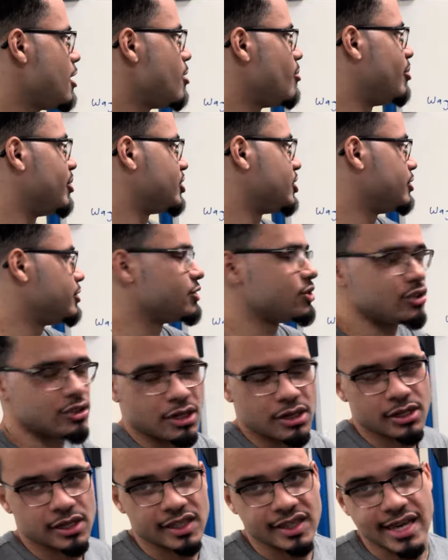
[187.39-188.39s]
But they're
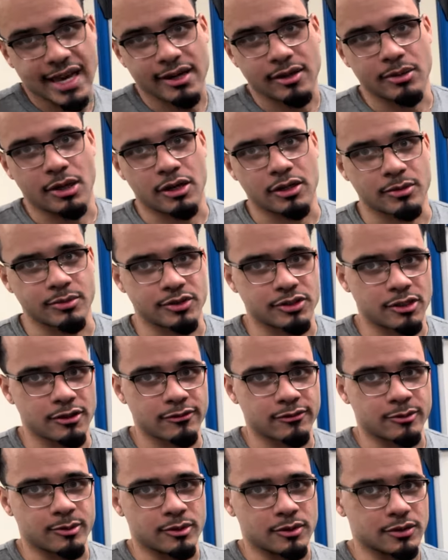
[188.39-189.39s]
stuck in that
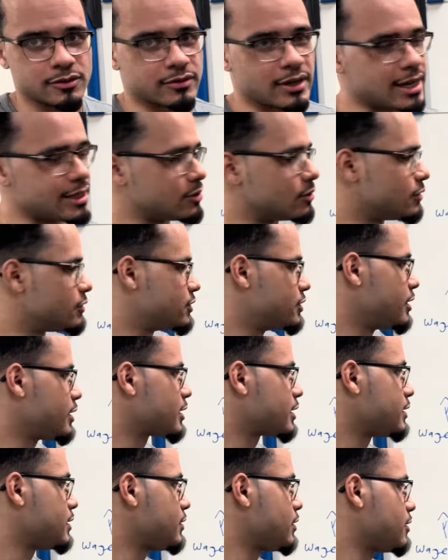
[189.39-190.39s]
unobservable, right? They're stuck
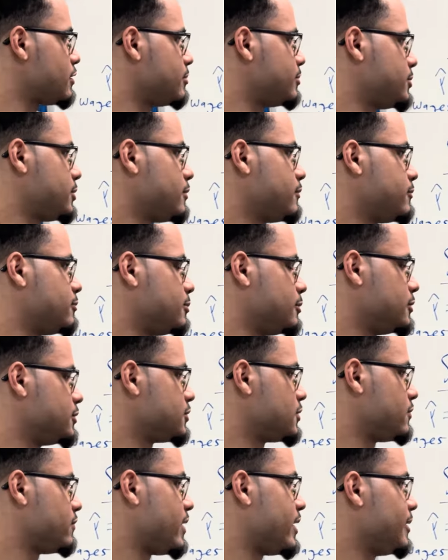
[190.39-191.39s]
in the
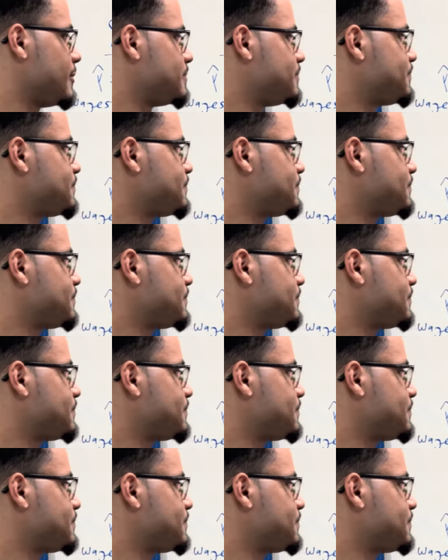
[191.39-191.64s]
unobservables, right?